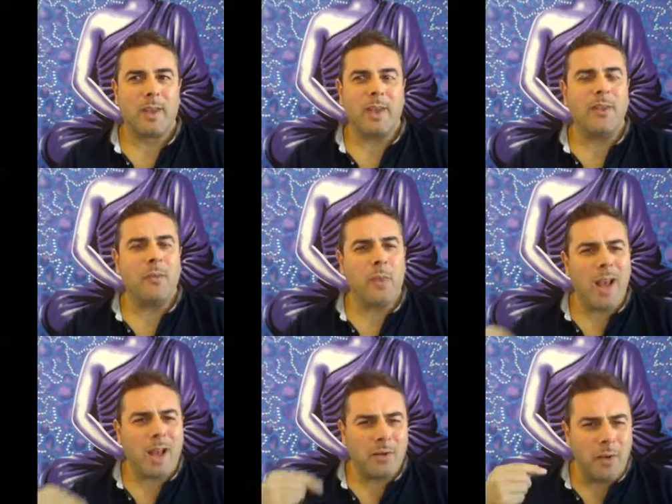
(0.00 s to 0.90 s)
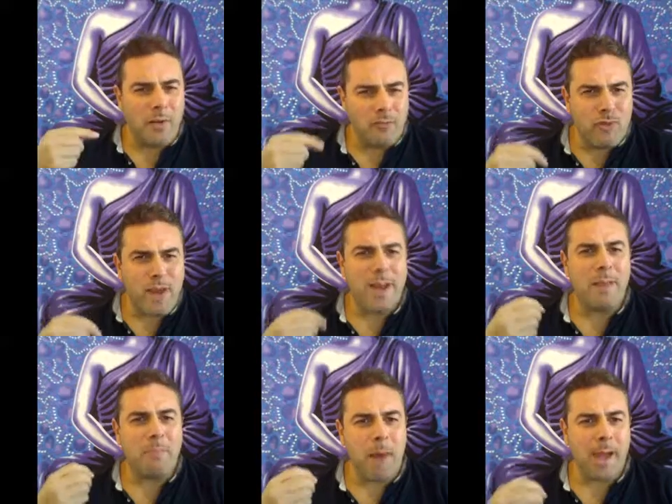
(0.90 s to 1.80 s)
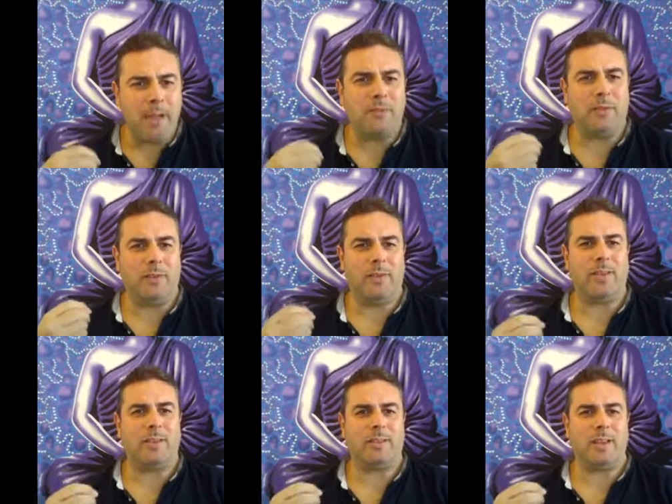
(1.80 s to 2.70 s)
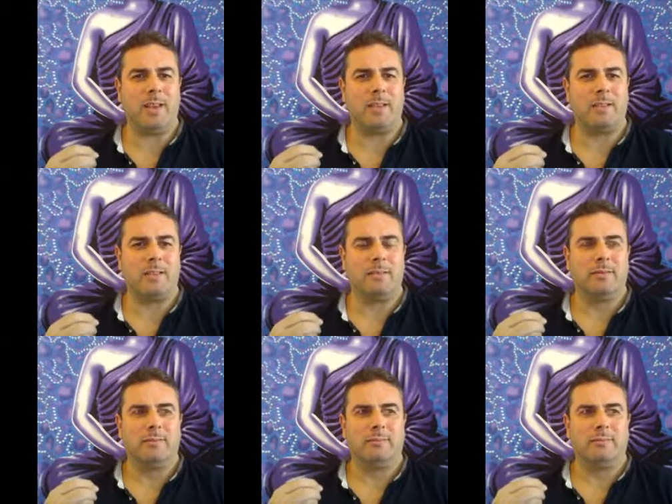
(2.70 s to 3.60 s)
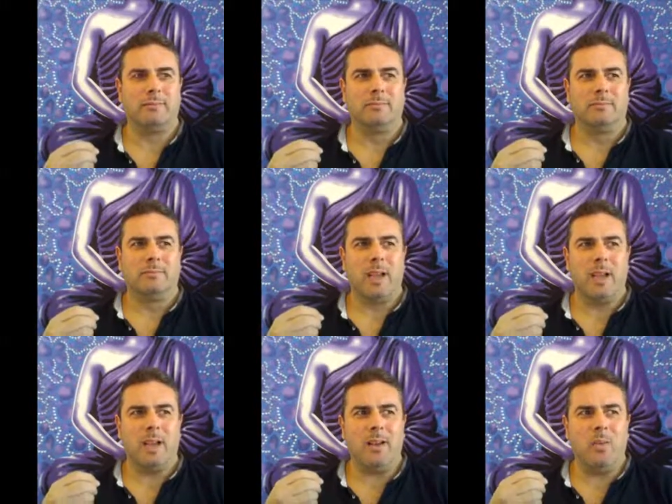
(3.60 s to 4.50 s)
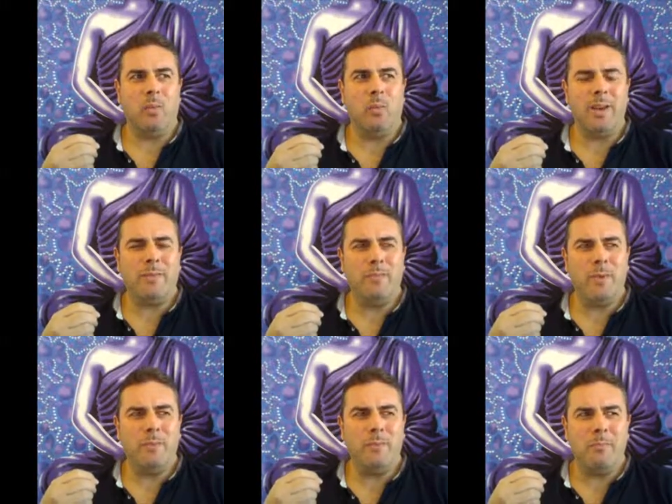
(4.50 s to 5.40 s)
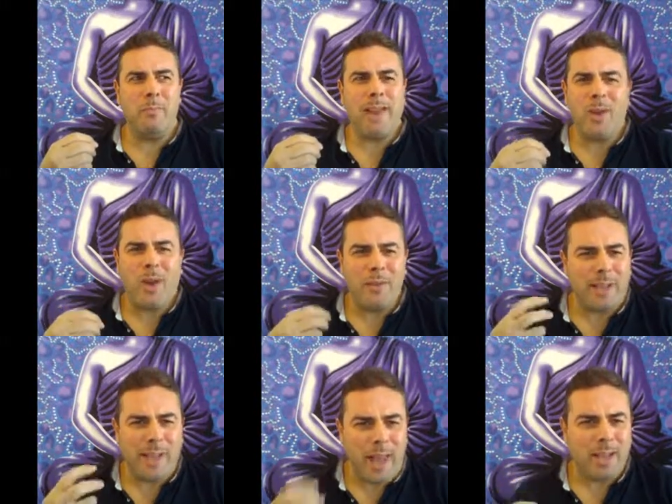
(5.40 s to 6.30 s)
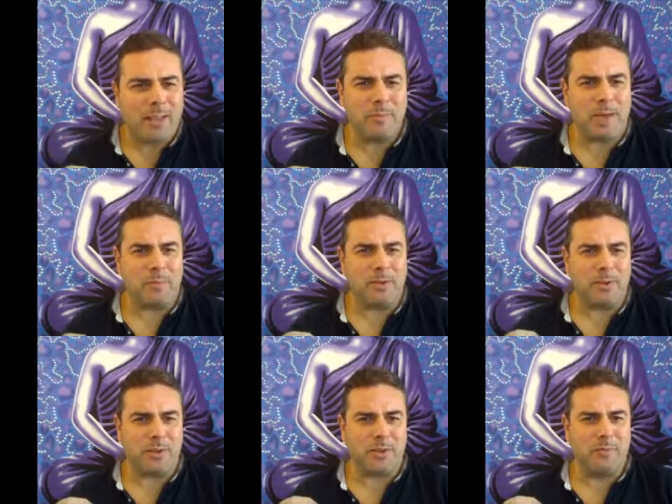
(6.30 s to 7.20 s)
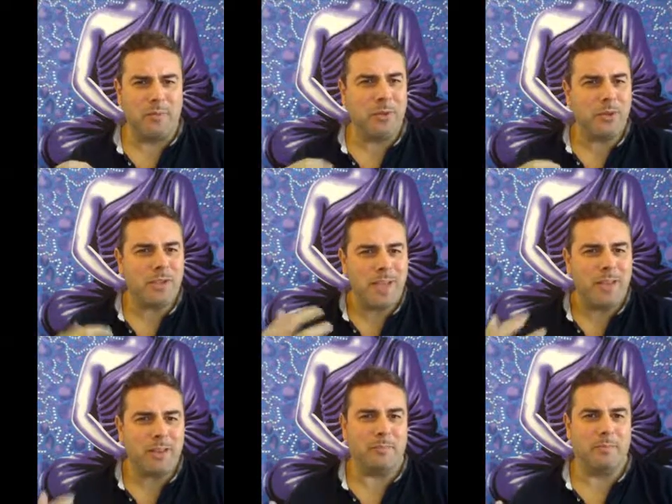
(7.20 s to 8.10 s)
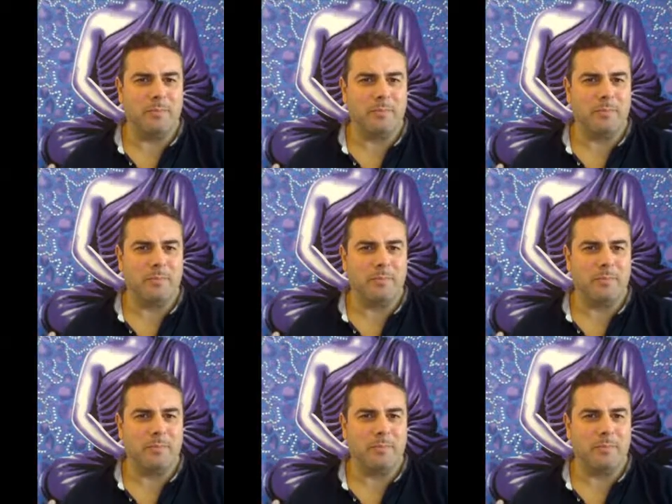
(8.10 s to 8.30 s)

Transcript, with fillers: if we actually are really mindful of these things, we, we may not even like them that much, but we just eat them.